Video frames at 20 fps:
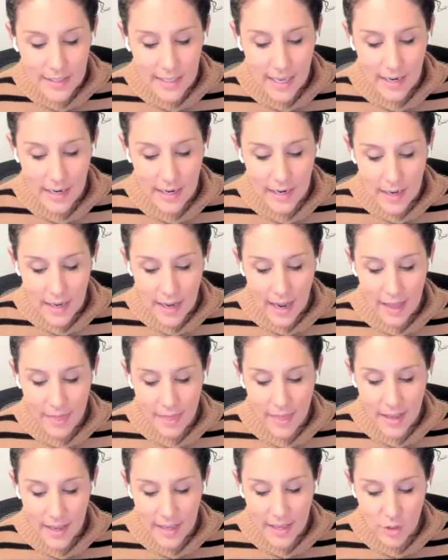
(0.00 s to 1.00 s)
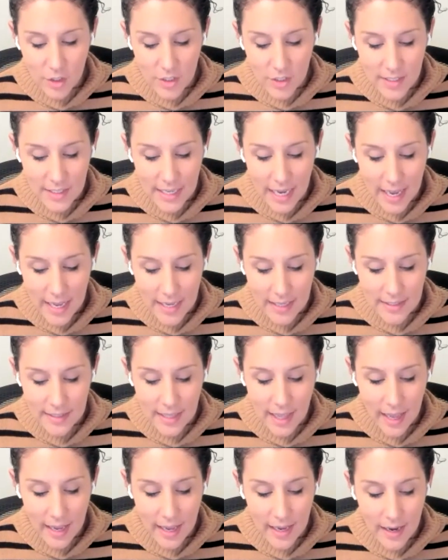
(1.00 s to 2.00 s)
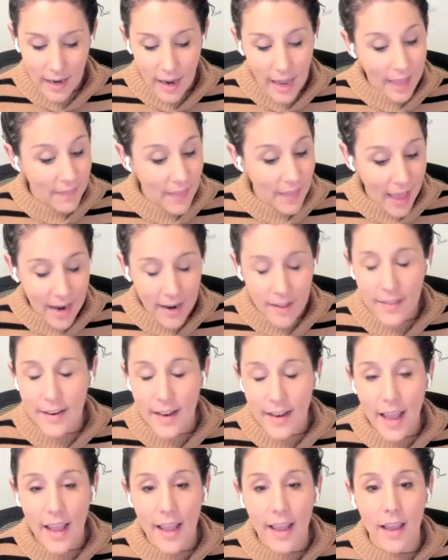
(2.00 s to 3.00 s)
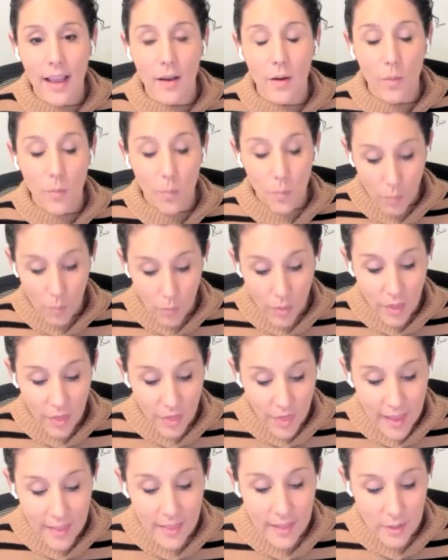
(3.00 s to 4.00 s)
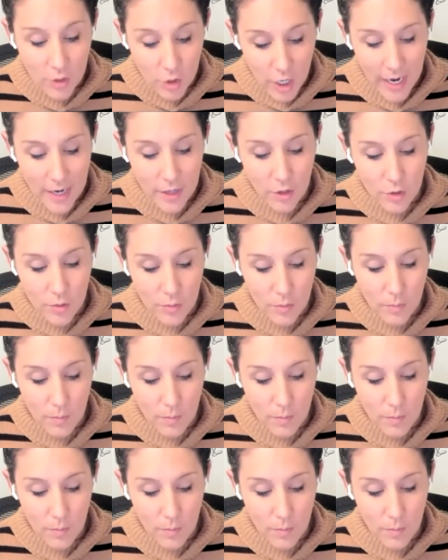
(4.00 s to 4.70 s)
And I think it just takes, like, at the end of the day, the thing that changed